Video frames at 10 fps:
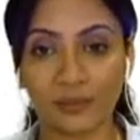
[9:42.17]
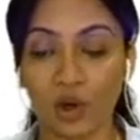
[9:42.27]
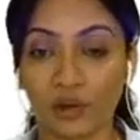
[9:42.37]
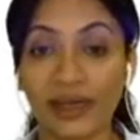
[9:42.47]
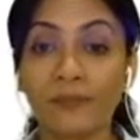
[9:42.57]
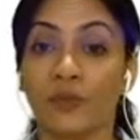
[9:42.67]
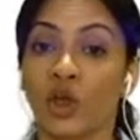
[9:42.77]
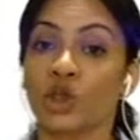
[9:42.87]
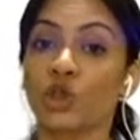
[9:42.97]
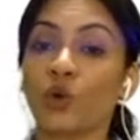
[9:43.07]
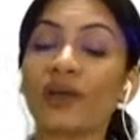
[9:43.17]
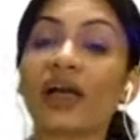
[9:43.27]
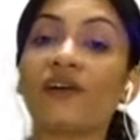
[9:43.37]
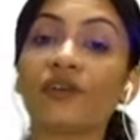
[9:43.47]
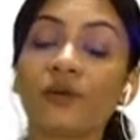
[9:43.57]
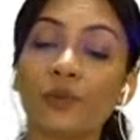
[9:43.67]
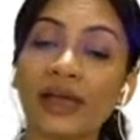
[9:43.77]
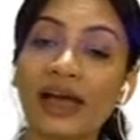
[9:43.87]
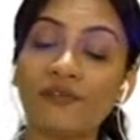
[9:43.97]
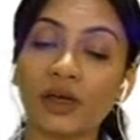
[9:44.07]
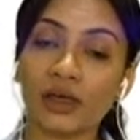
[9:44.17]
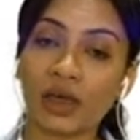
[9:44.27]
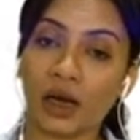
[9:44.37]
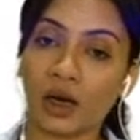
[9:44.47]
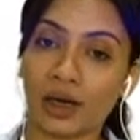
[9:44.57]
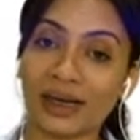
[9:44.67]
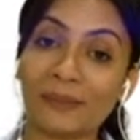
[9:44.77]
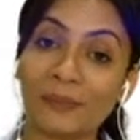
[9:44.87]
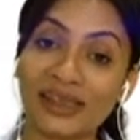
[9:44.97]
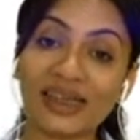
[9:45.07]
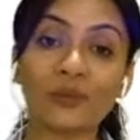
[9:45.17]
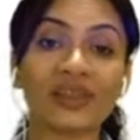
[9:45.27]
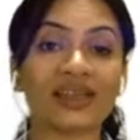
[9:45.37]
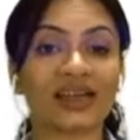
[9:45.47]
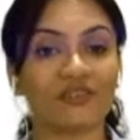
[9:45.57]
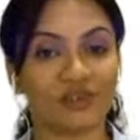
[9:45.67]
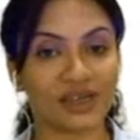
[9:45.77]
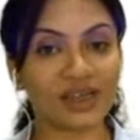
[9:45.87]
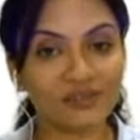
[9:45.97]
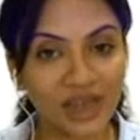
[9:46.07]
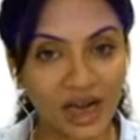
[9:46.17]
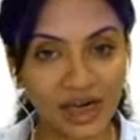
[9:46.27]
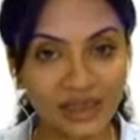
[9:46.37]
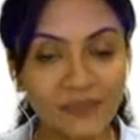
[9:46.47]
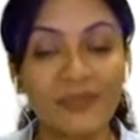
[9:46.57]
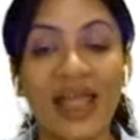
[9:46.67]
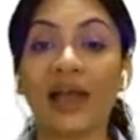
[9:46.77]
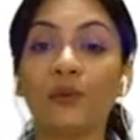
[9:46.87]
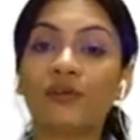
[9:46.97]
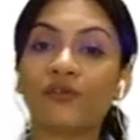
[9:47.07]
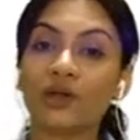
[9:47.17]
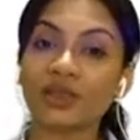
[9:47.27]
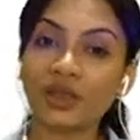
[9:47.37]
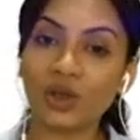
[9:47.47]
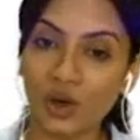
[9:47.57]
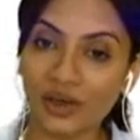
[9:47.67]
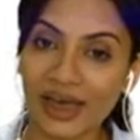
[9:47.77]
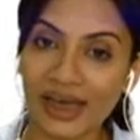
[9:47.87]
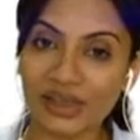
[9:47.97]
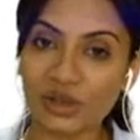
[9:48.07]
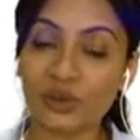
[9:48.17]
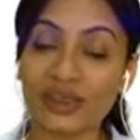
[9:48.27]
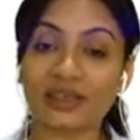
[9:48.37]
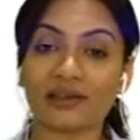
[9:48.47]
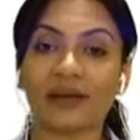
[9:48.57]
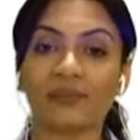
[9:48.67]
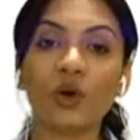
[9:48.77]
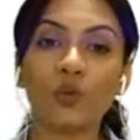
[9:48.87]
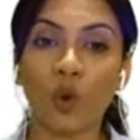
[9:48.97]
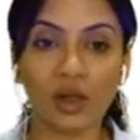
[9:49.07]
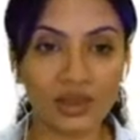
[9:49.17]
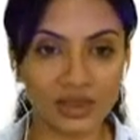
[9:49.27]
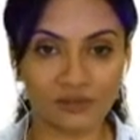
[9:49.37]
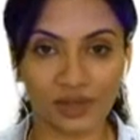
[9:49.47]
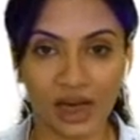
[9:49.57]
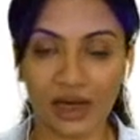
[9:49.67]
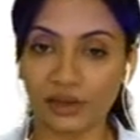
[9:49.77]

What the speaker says: Alright, so we have completed with the covering of the heart, and we've also gone ahead to describe the walls of the heart.